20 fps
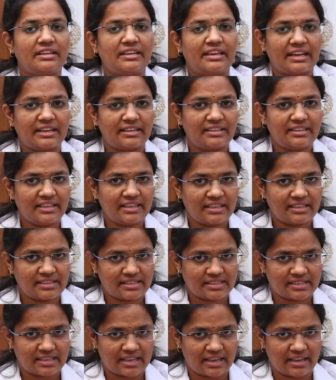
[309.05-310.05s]
get these
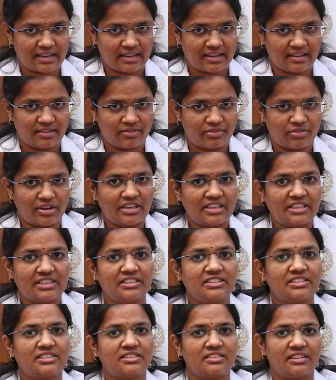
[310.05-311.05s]
uh,
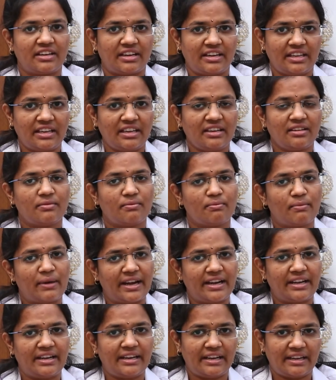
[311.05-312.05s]
follicles ready
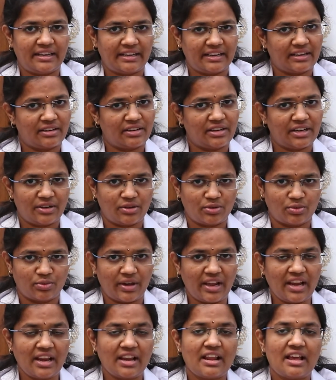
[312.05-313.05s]
by day 10 day
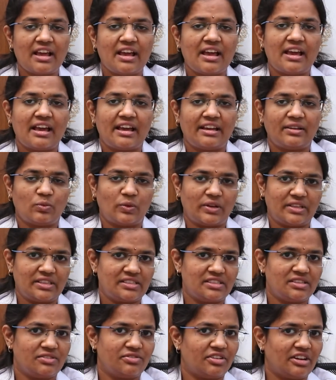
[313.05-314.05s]
12 and
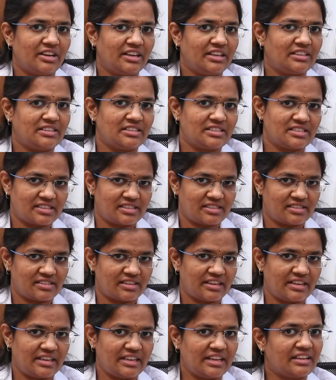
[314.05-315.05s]
once the follicles is
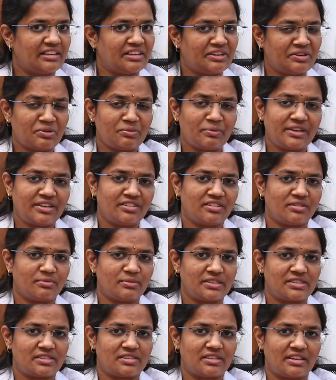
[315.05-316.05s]
ready and the endometrium
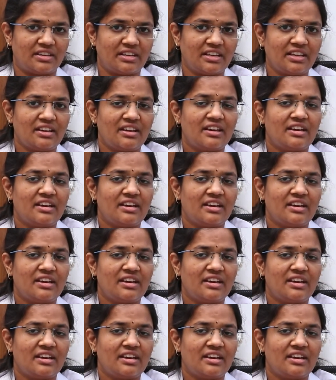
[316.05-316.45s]
is ready